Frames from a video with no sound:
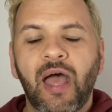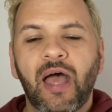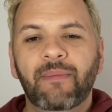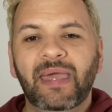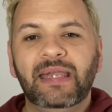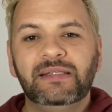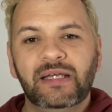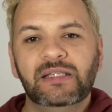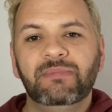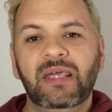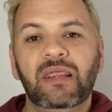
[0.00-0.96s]
it
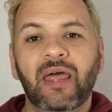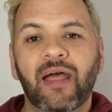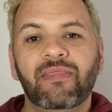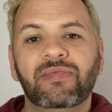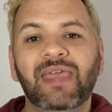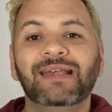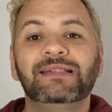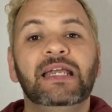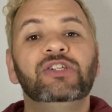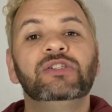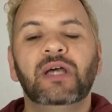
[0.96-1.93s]
does mean that
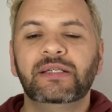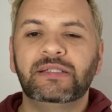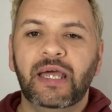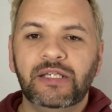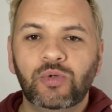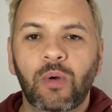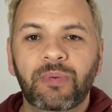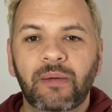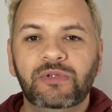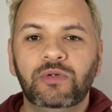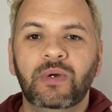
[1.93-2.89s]
destinations are starting to open
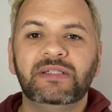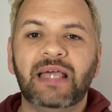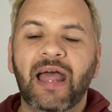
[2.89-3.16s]
up to us,